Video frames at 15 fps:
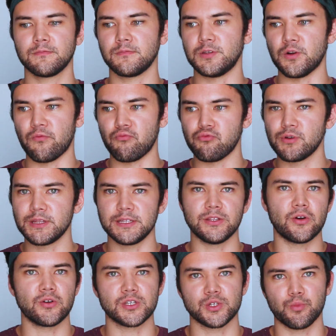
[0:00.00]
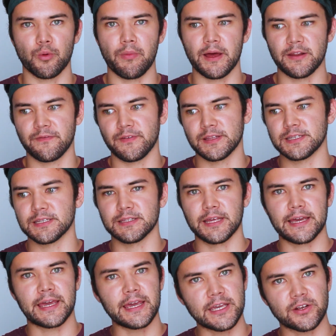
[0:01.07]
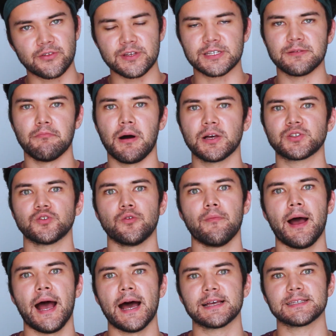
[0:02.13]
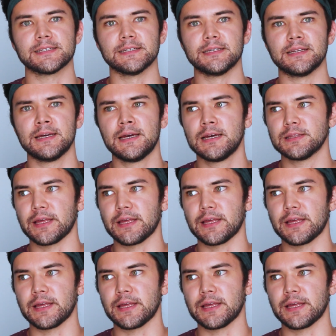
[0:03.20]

you know, really noticeable benefits in like increased muscle mass and